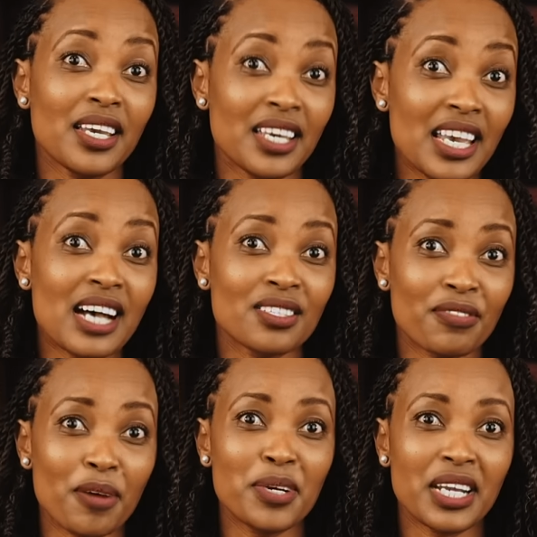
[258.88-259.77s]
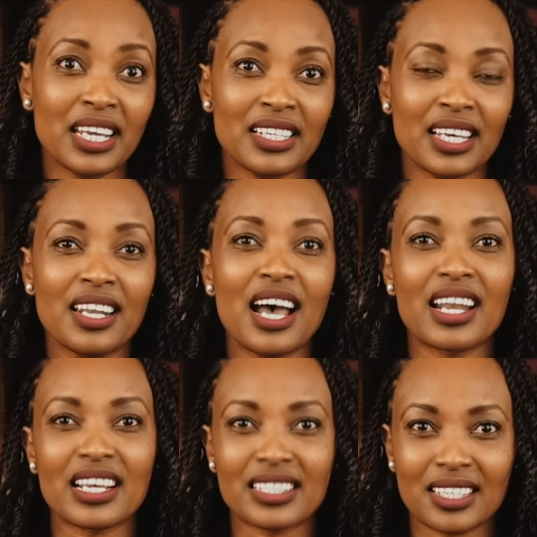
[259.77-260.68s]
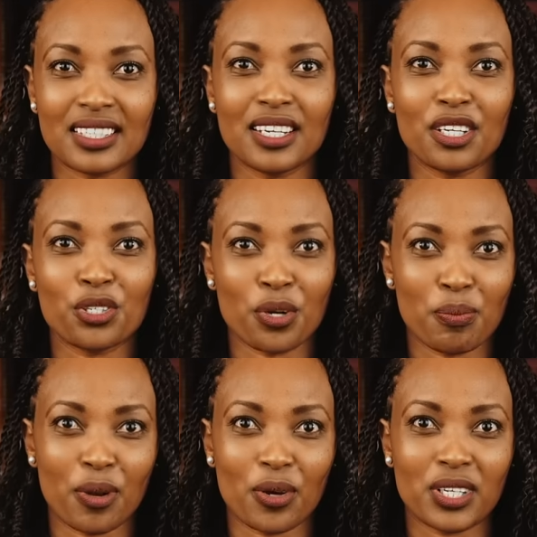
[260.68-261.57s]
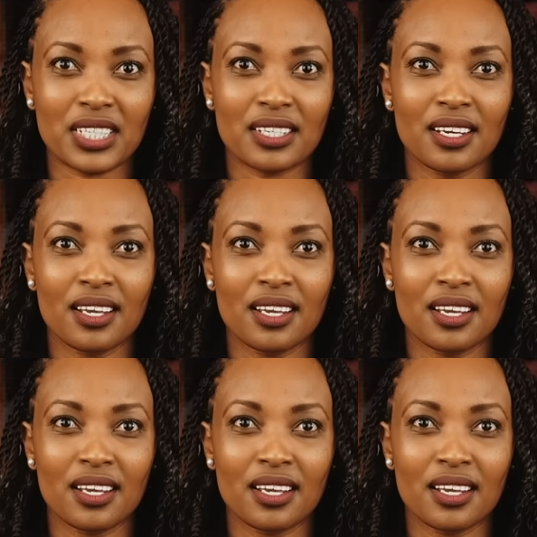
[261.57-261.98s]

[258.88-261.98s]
He has fabricated an assassination plot.